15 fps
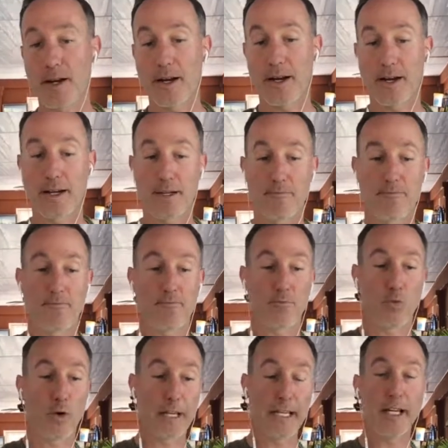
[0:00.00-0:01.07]

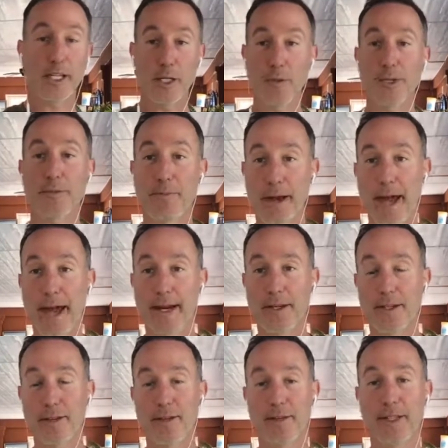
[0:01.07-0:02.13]
when you get a U.S.
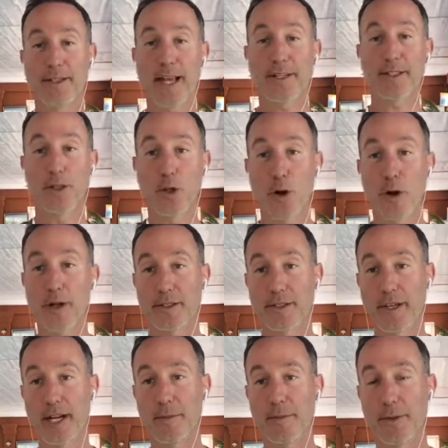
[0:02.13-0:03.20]
patent, it takes a long
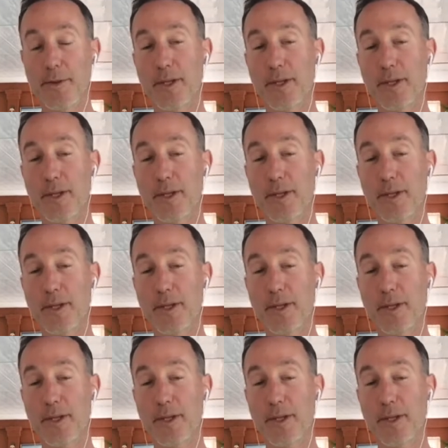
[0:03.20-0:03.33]
time.